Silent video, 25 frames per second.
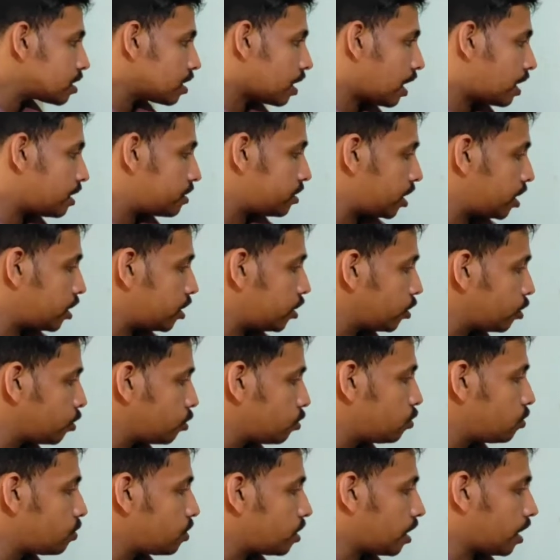and they
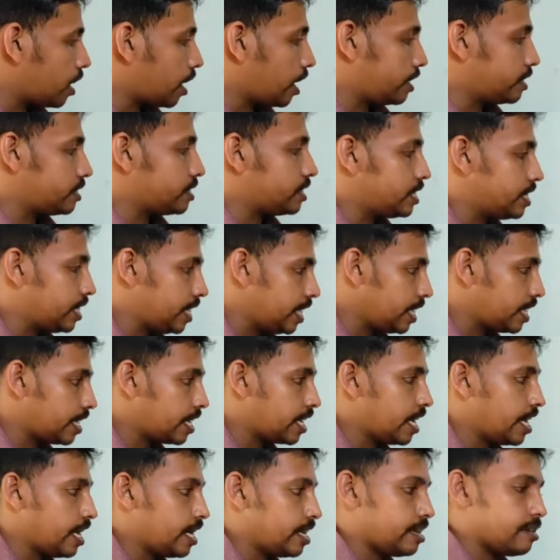grew at
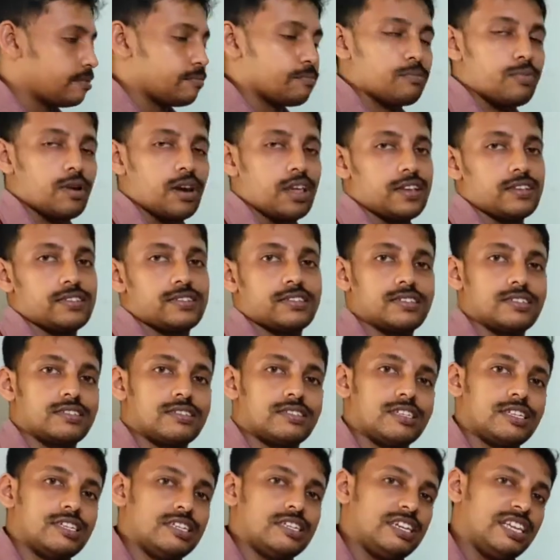decaying
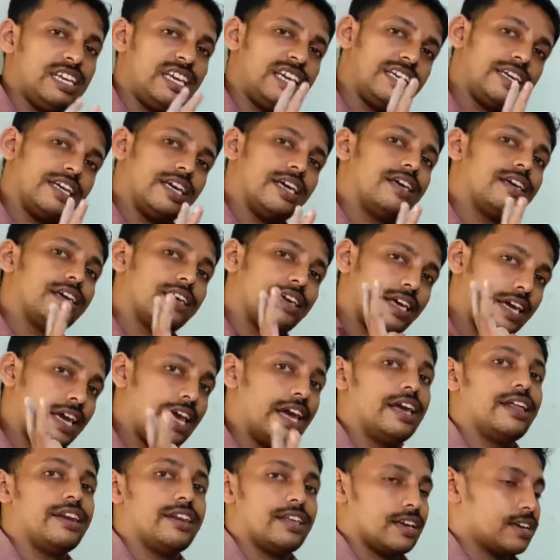places, decaying
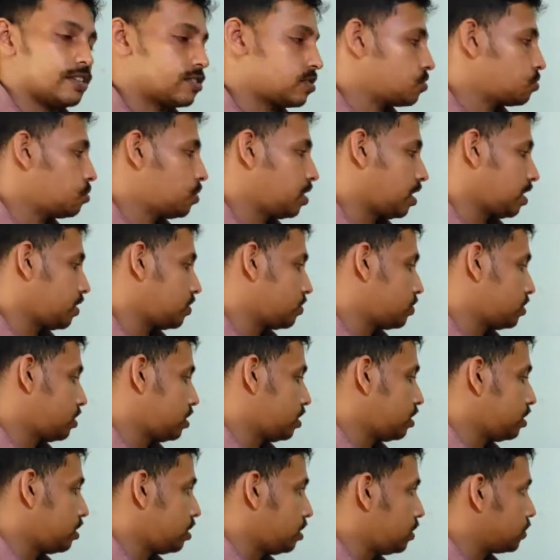areas. We can
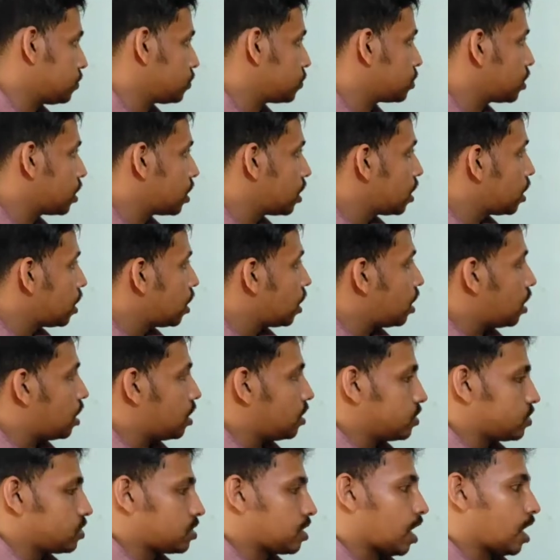see these
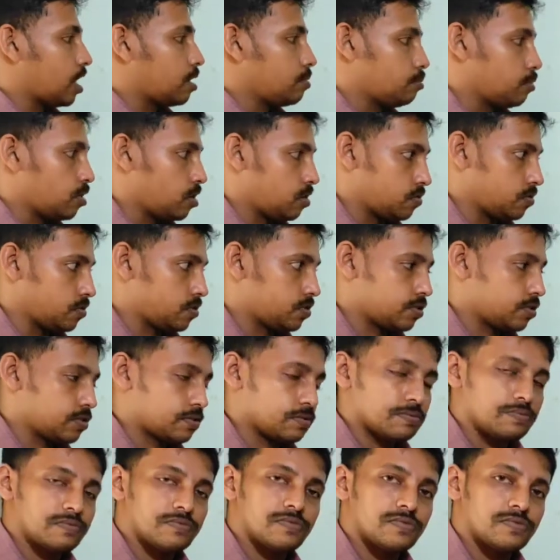slime moths,